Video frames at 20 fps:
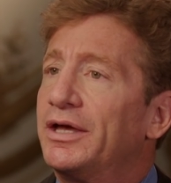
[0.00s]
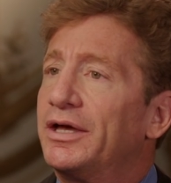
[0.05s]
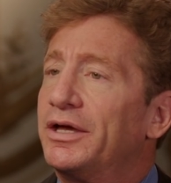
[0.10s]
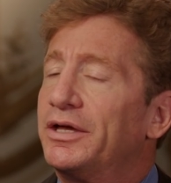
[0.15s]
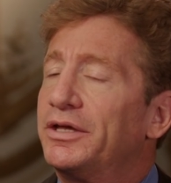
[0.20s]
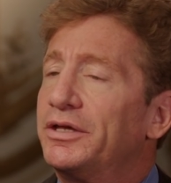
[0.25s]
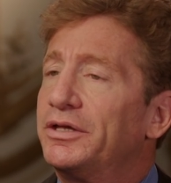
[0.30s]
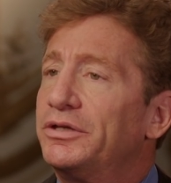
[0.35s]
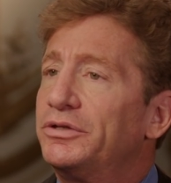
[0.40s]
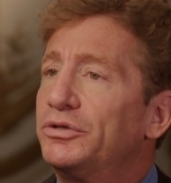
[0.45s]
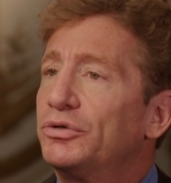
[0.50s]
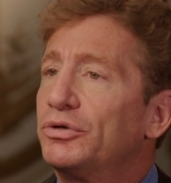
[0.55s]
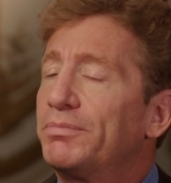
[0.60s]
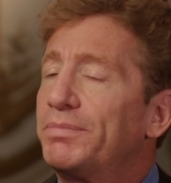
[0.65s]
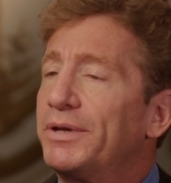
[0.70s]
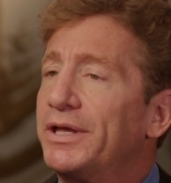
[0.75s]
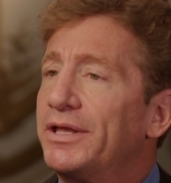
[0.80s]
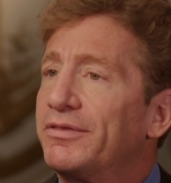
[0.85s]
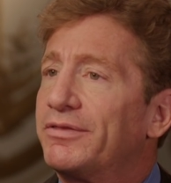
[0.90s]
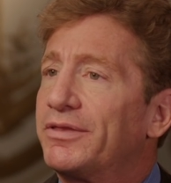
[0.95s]
uh,
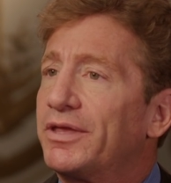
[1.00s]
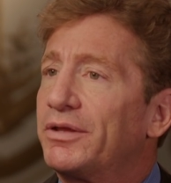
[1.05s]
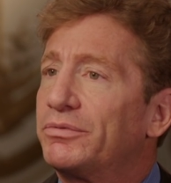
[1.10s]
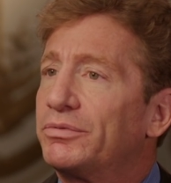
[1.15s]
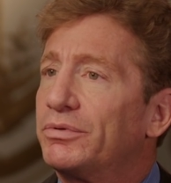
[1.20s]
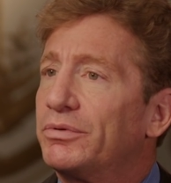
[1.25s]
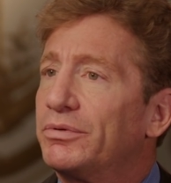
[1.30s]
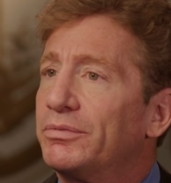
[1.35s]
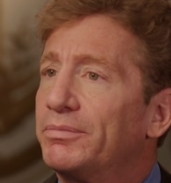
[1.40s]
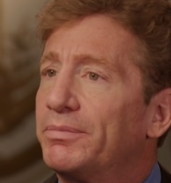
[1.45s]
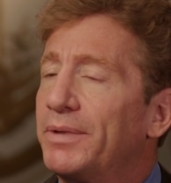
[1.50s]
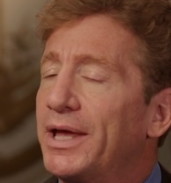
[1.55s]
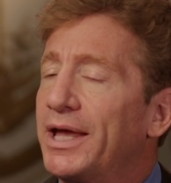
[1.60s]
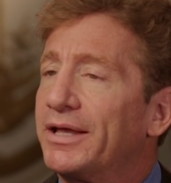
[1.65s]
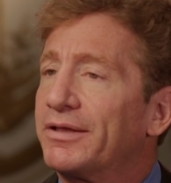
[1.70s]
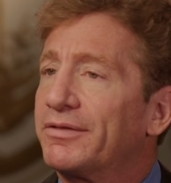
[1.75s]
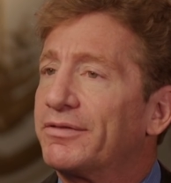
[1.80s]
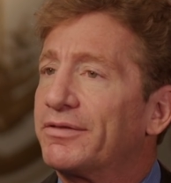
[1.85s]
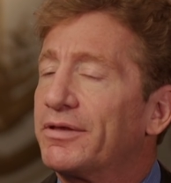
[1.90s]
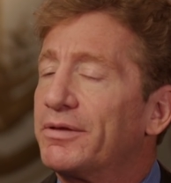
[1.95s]
European Central
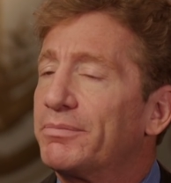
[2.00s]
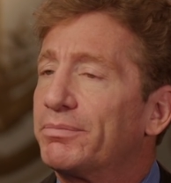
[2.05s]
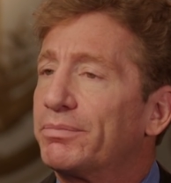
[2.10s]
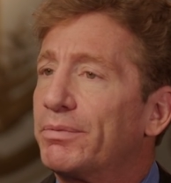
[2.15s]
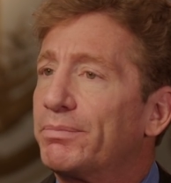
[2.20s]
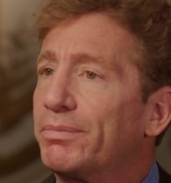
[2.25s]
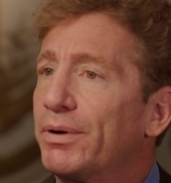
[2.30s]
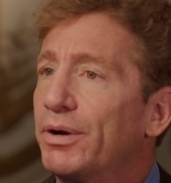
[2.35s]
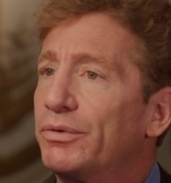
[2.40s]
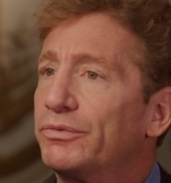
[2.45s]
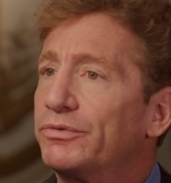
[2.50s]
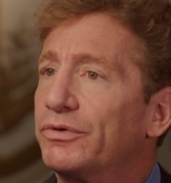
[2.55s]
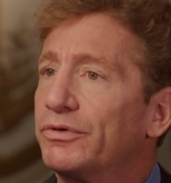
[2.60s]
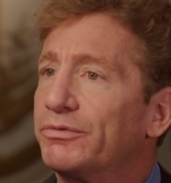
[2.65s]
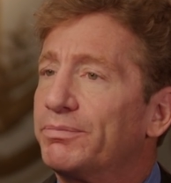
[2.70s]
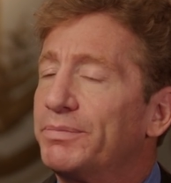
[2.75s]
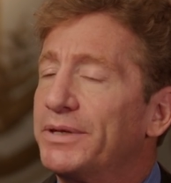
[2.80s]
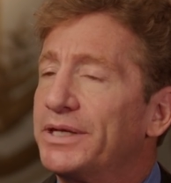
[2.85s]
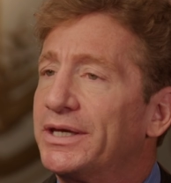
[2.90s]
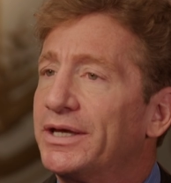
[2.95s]
Bank's uh,
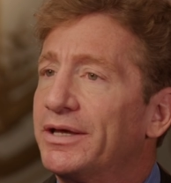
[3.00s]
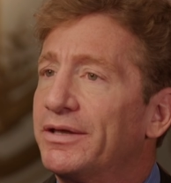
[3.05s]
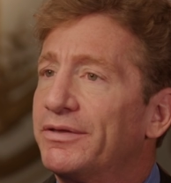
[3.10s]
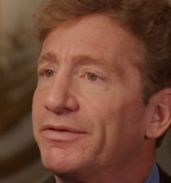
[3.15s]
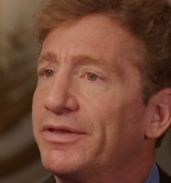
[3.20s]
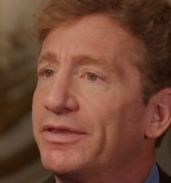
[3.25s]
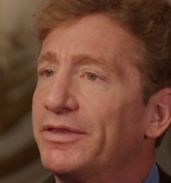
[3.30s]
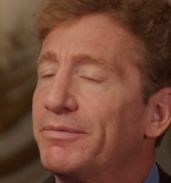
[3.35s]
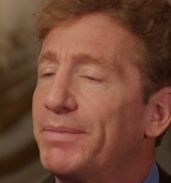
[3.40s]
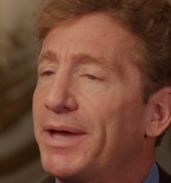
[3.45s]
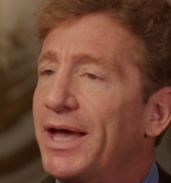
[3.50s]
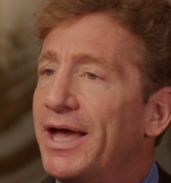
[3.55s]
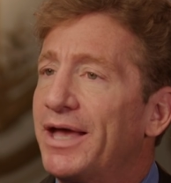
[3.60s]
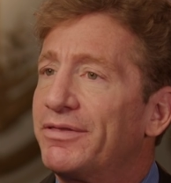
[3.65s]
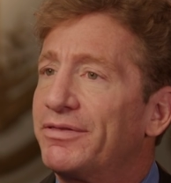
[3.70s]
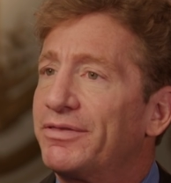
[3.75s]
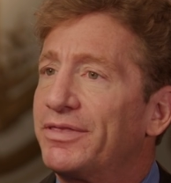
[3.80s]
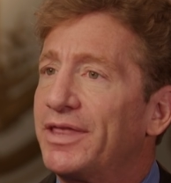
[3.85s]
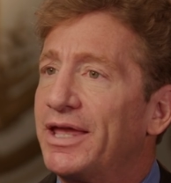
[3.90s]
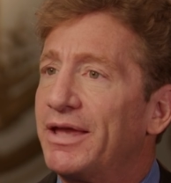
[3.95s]
proposals, because in the
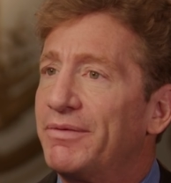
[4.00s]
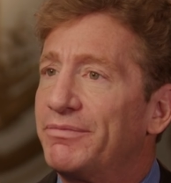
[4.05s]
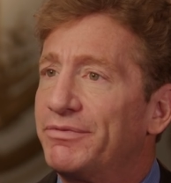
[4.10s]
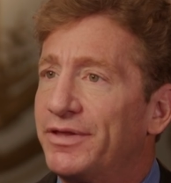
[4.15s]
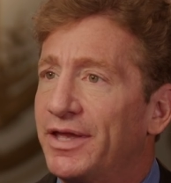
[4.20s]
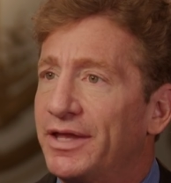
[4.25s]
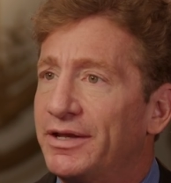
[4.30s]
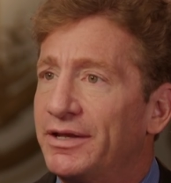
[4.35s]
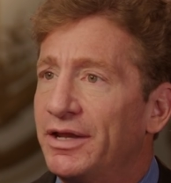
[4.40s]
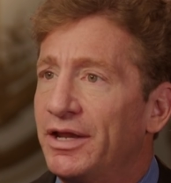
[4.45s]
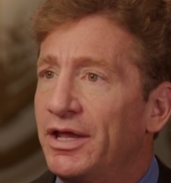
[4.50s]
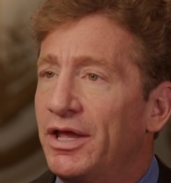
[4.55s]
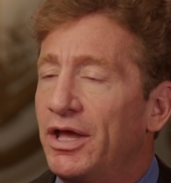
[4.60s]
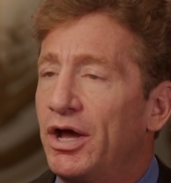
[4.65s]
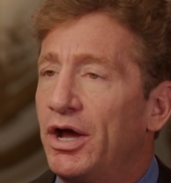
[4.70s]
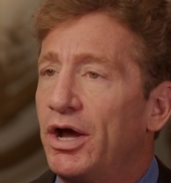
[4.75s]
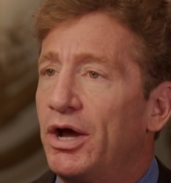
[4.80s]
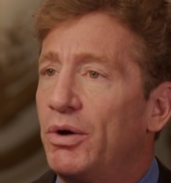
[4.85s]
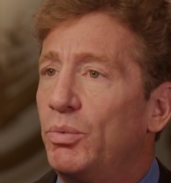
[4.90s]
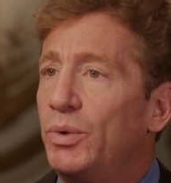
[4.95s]
past they have said
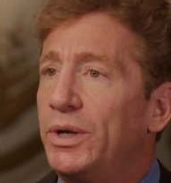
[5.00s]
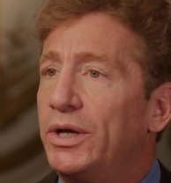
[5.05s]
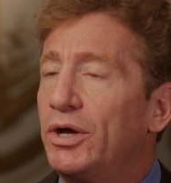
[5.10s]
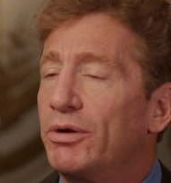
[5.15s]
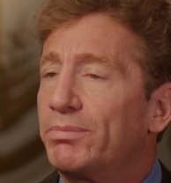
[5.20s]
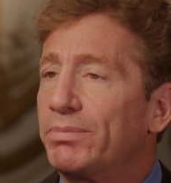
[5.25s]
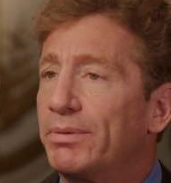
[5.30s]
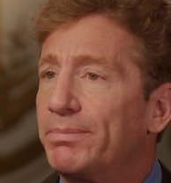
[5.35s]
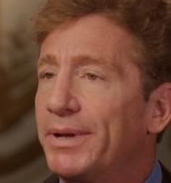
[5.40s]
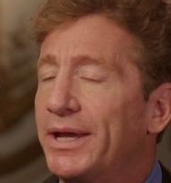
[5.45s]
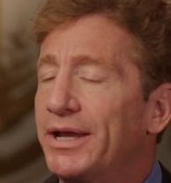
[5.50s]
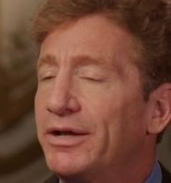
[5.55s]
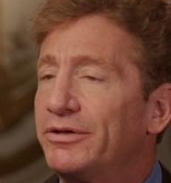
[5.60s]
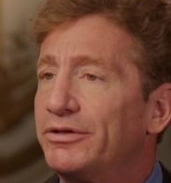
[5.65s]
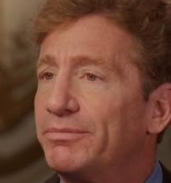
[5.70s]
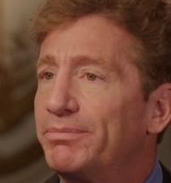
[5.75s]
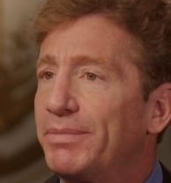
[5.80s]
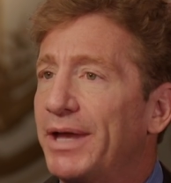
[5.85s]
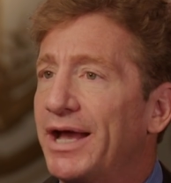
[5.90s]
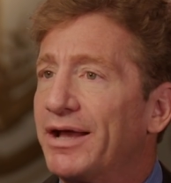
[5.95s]
uh, we are prepared
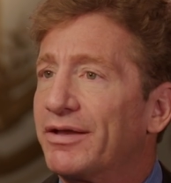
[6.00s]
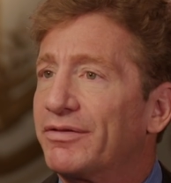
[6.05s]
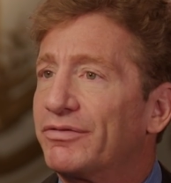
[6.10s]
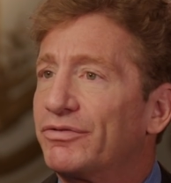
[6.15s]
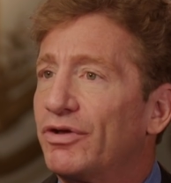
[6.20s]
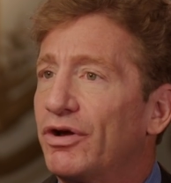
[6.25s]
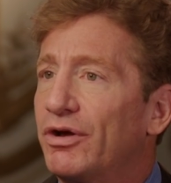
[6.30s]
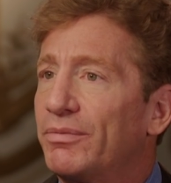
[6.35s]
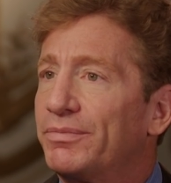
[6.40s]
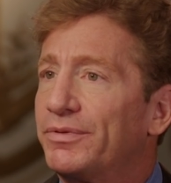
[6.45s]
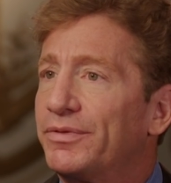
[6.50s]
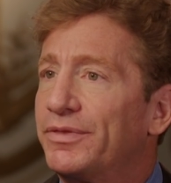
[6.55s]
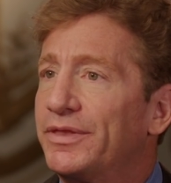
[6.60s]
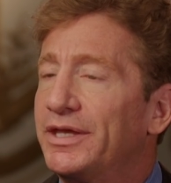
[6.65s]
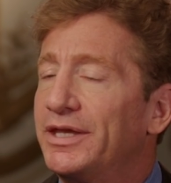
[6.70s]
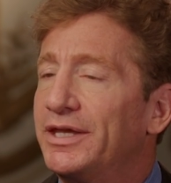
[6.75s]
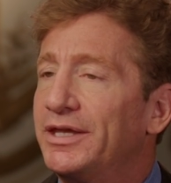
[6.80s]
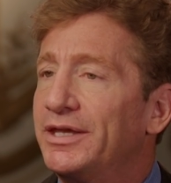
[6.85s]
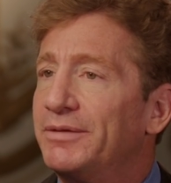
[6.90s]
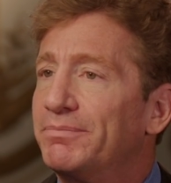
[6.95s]
to backstop
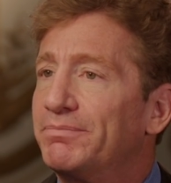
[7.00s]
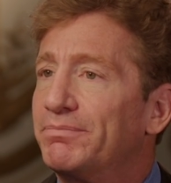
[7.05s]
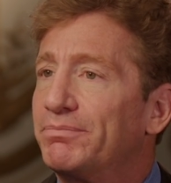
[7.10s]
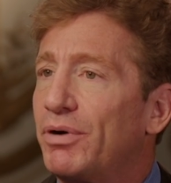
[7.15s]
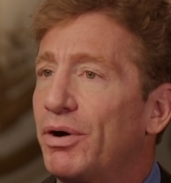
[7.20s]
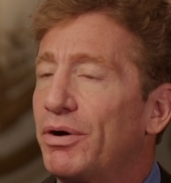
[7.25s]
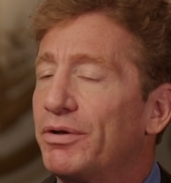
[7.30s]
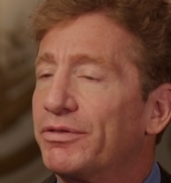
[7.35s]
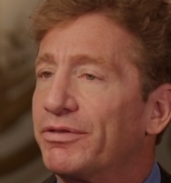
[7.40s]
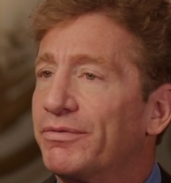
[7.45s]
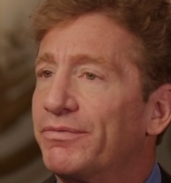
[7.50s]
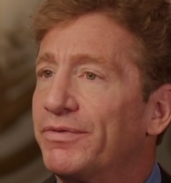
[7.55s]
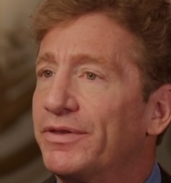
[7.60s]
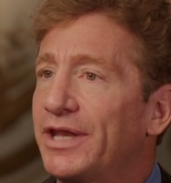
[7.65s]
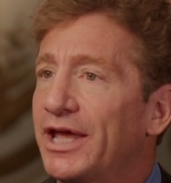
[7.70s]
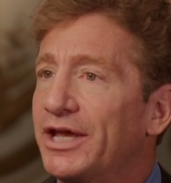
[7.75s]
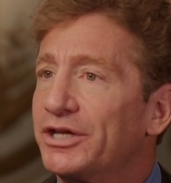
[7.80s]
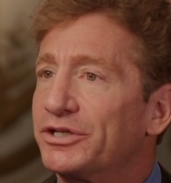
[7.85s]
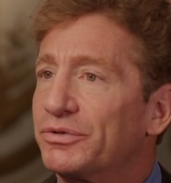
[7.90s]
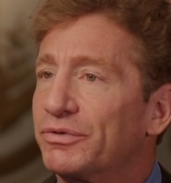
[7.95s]
the bonds of the
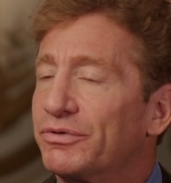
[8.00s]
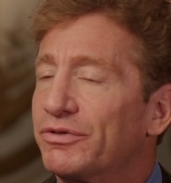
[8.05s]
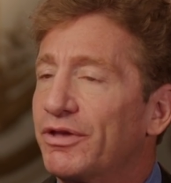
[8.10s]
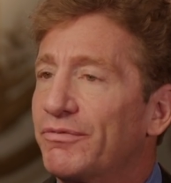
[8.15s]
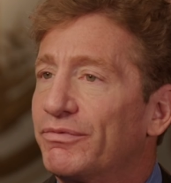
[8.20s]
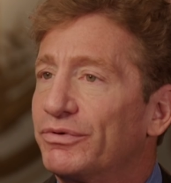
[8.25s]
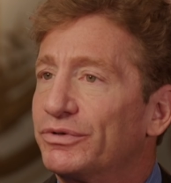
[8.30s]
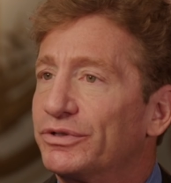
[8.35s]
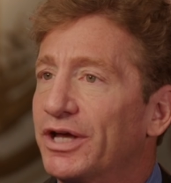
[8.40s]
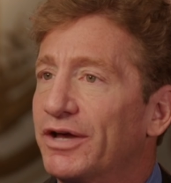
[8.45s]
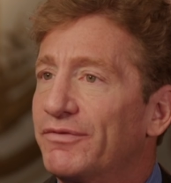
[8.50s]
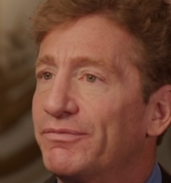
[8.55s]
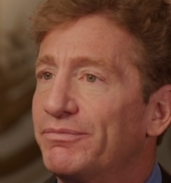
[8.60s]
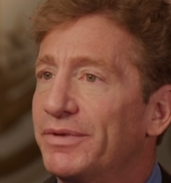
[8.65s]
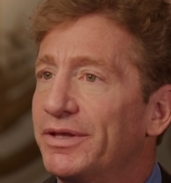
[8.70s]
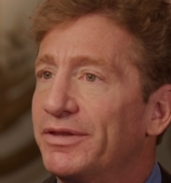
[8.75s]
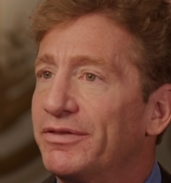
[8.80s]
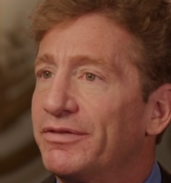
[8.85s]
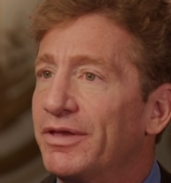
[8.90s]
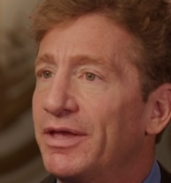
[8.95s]
national sovereign
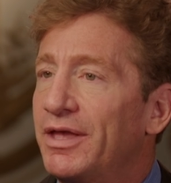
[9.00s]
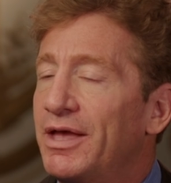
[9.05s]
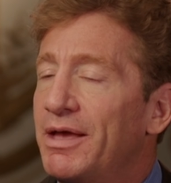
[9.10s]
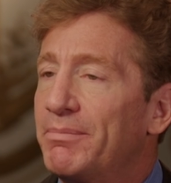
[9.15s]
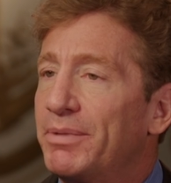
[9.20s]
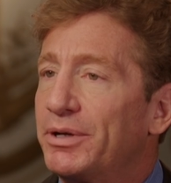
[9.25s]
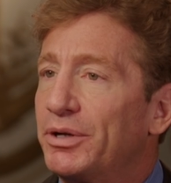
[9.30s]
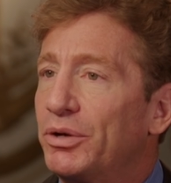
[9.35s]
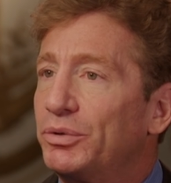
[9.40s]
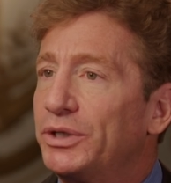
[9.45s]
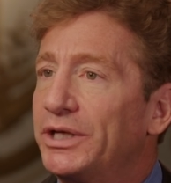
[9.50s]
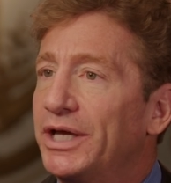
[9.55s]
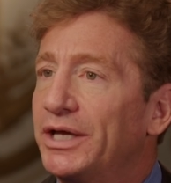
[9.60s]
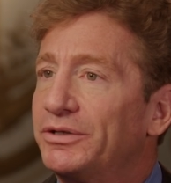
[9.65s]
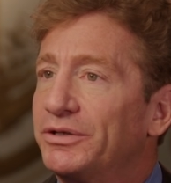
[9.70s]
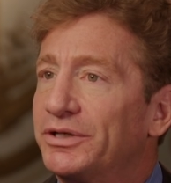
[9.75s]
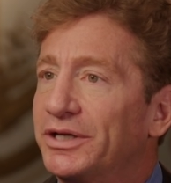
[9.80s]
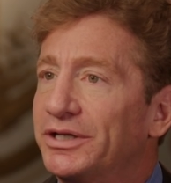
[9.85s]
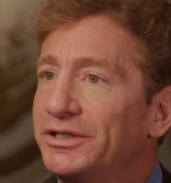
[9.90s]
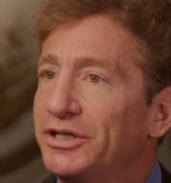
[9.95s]
governments, but only
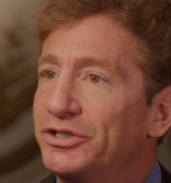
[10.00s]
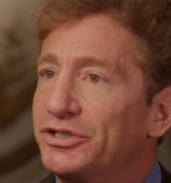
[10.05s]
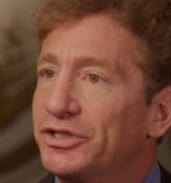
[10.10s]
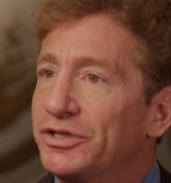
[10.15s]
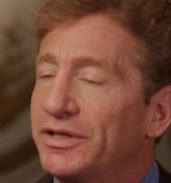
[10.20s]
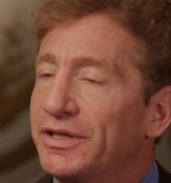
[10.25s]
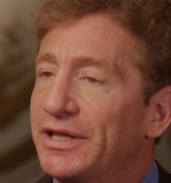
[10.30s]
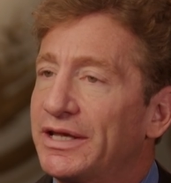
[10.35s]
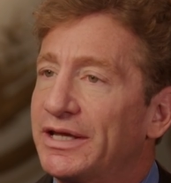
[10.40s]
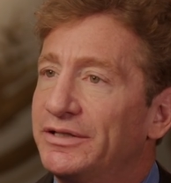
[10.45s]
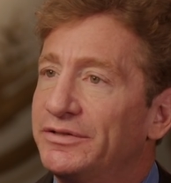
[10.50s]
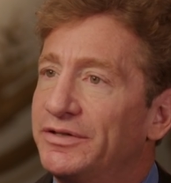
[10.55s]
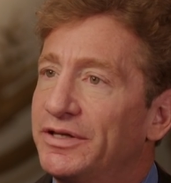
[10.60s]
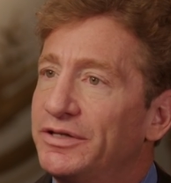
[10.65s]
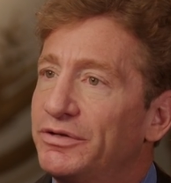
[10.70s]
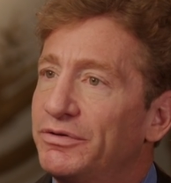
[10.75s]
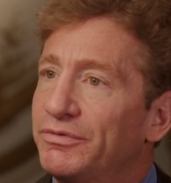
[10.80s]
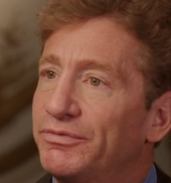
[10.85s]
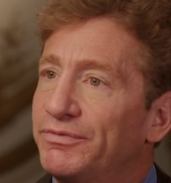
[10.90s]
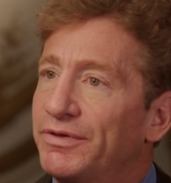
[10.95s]
under condition that they
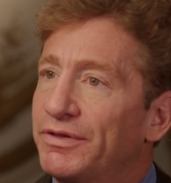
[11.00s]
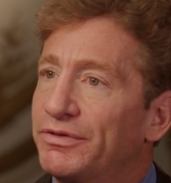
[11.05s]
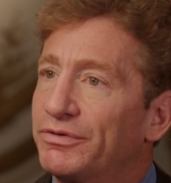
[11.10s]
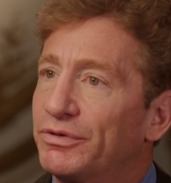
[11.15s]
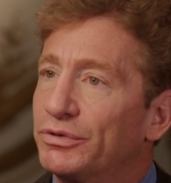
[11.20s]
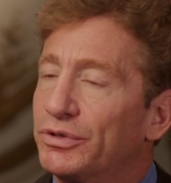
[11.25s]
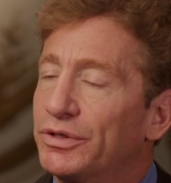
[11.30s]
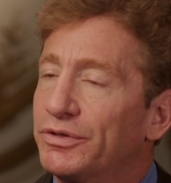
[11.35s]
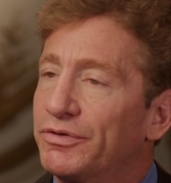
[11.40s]
continue fiscal